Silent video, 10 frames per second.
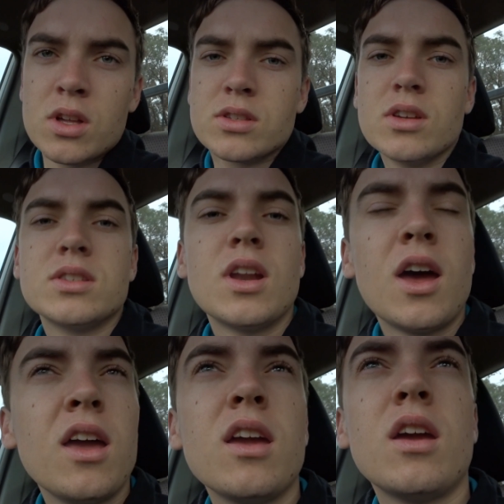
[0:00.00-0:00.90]
So
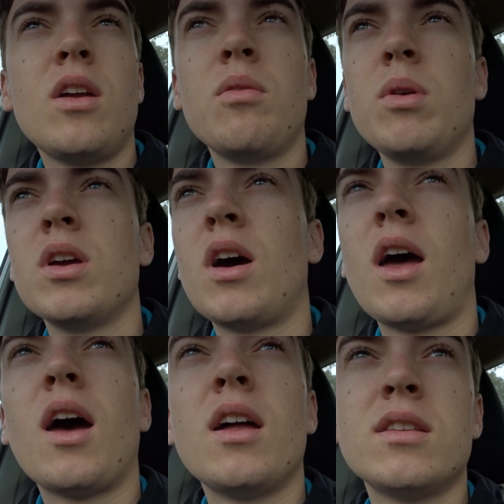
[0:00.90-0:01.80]
today we are
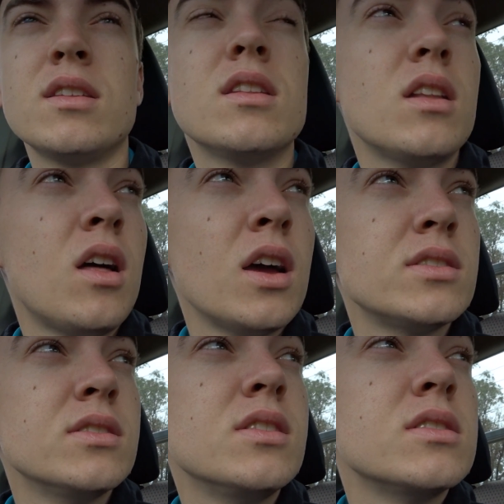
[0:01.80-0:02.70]
at the
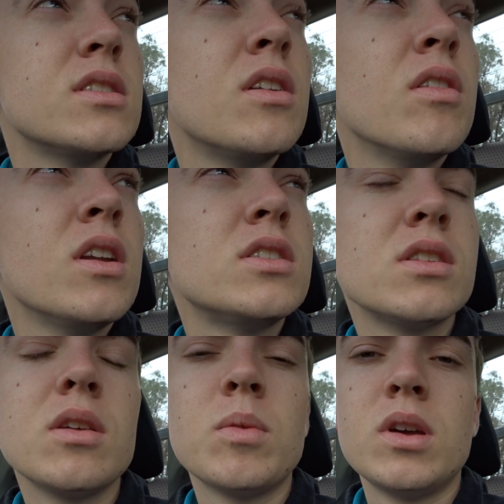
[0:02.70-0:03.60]
licensing centre
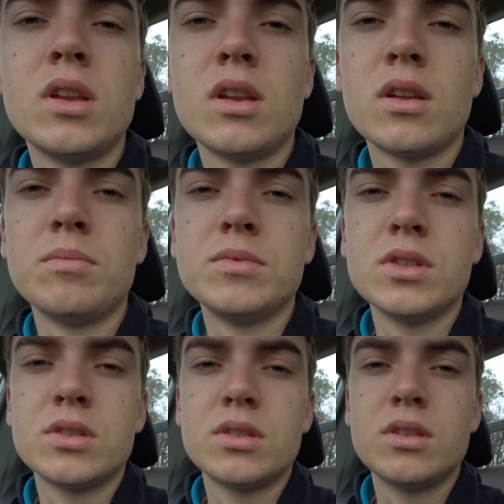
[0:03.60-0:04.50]
initially. We're
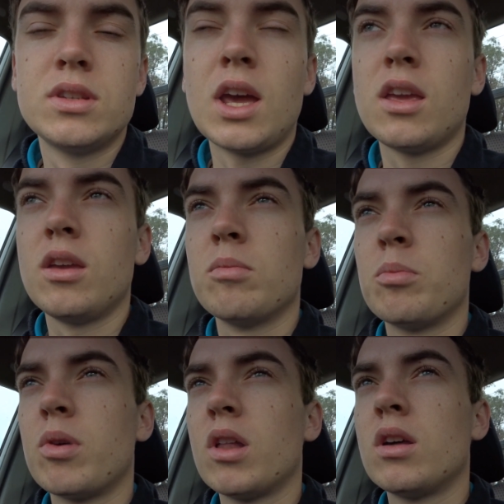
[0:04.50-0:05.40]
just taking my
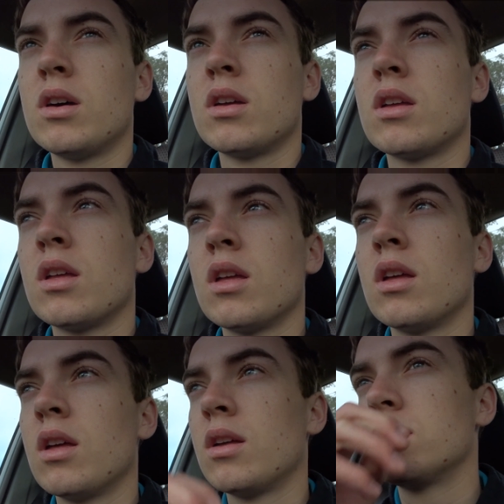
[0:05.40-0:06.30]
brother
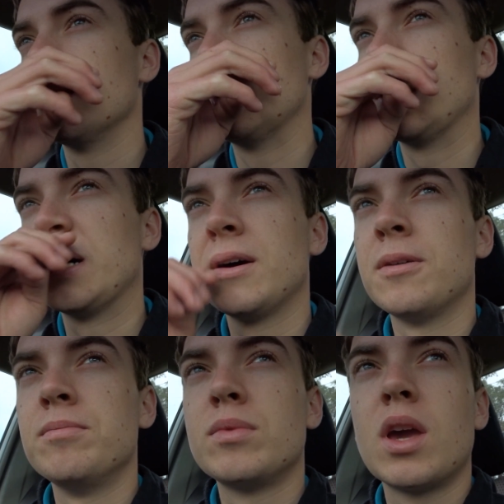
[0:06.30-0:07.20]

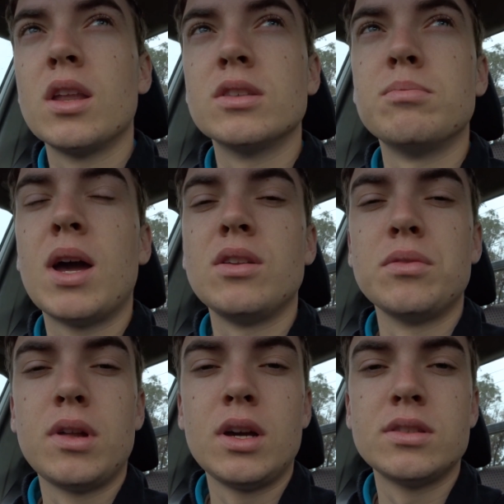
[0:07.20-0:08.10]
to get his
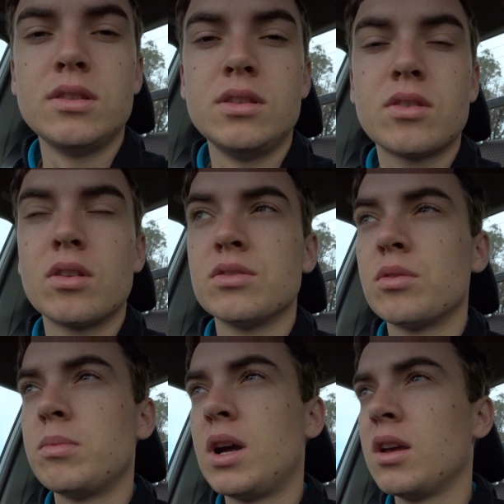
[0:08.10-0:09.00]
manual license. He's got his
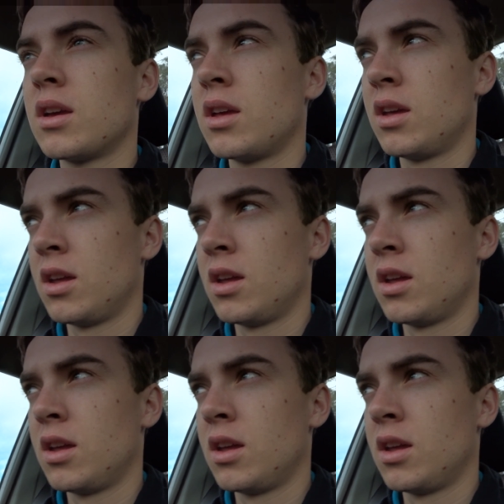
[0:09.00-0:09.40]
automatic.